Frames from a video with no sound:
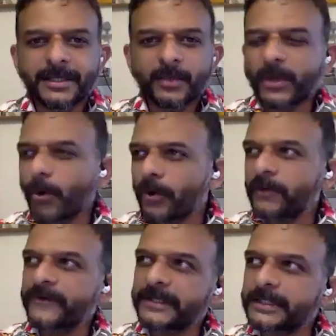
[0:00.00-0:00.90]
We all
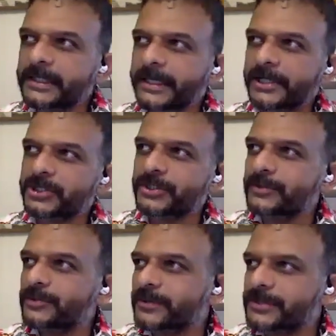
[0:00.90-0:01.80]
feel the
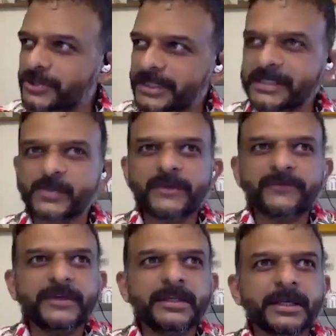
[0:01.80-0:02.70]
connection to the trees. We
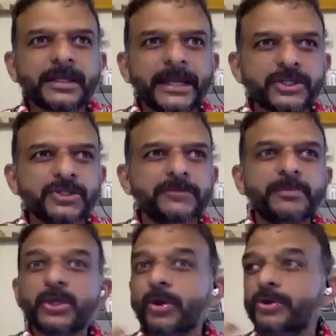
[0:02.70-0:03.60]
feel a connection
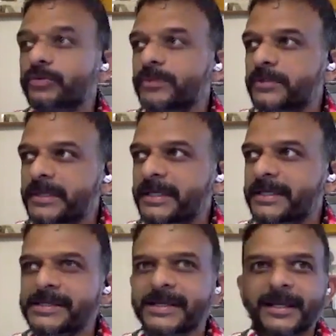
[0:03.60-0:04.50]
beyond human
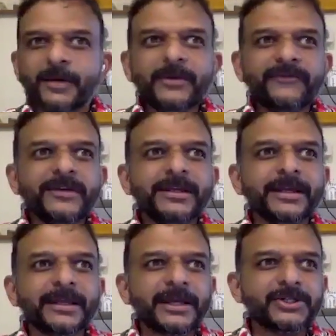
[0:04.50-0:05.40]
beings. We feel a
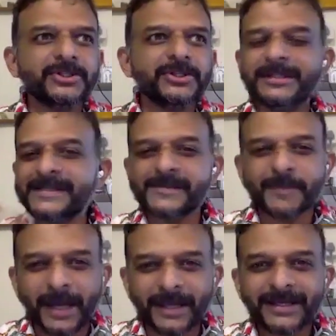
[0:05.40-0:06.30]
connection in the
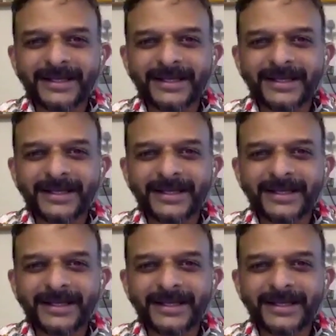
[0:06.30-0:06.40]
smile.